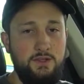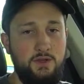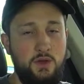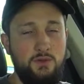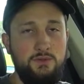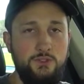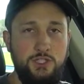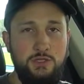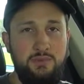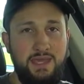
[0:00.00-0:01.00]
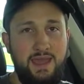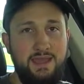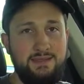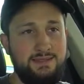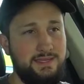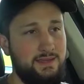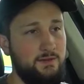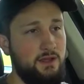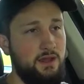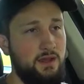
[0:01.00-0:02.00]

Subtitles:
use GPS, and